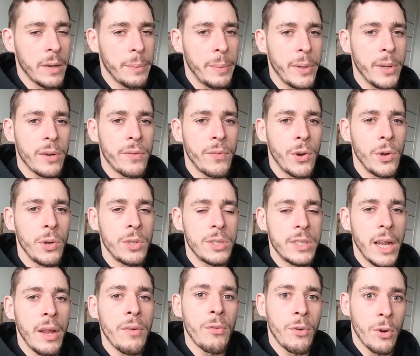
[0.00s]
gonna be good for you to
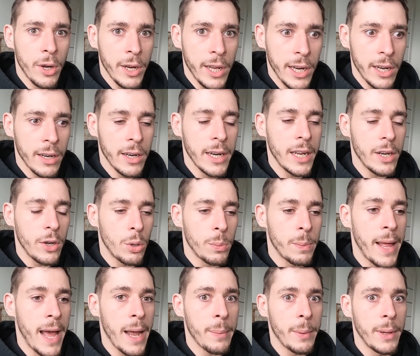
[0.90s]
stay for a year, get
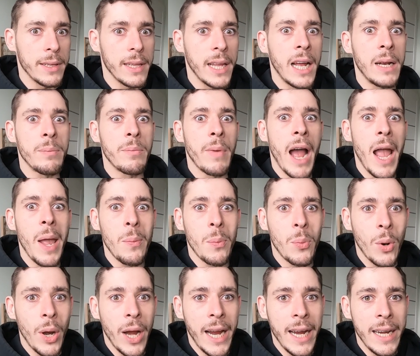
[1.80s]
your black belt. And my
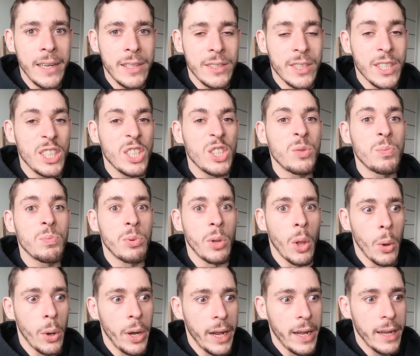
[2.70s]
brain is
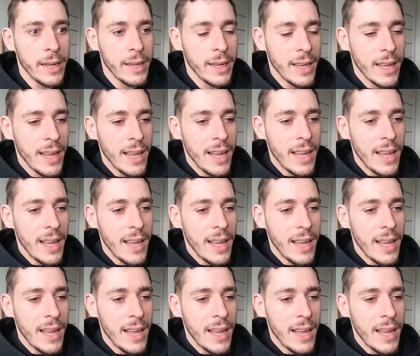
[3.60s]
exploding.